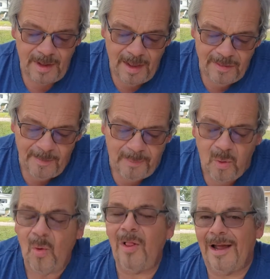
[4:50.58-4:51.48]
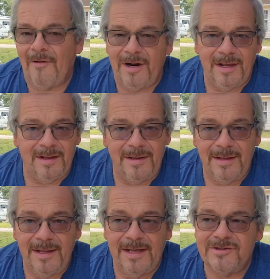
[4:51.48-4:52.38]
The pool area
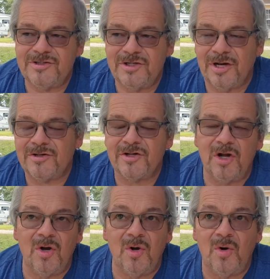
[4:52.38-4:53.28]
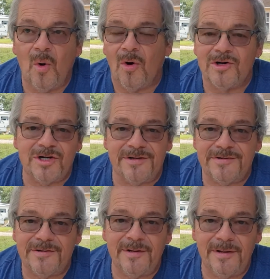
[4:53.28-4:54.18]
is just gorgeous.